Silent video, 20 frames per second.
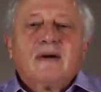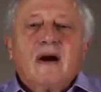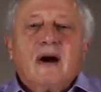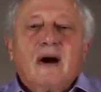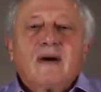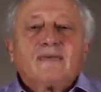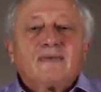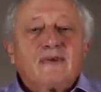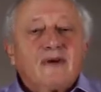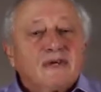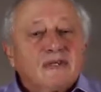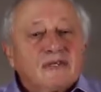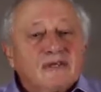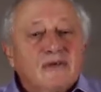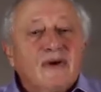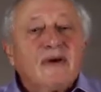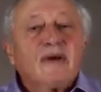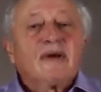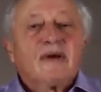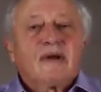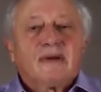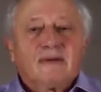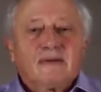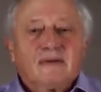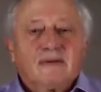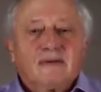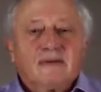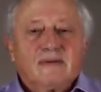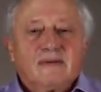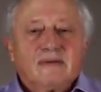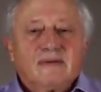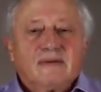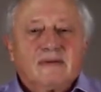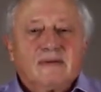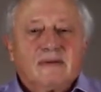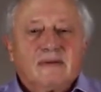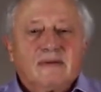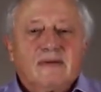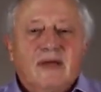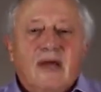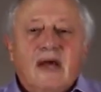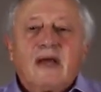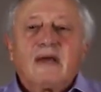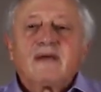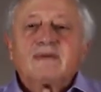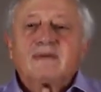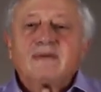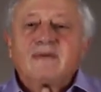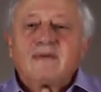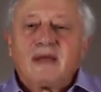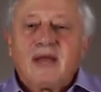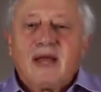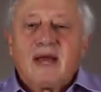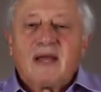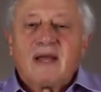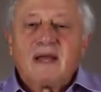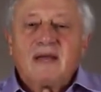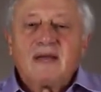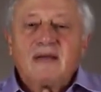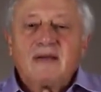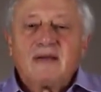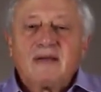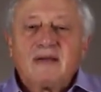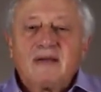of transferring the Arabs of the Galilee,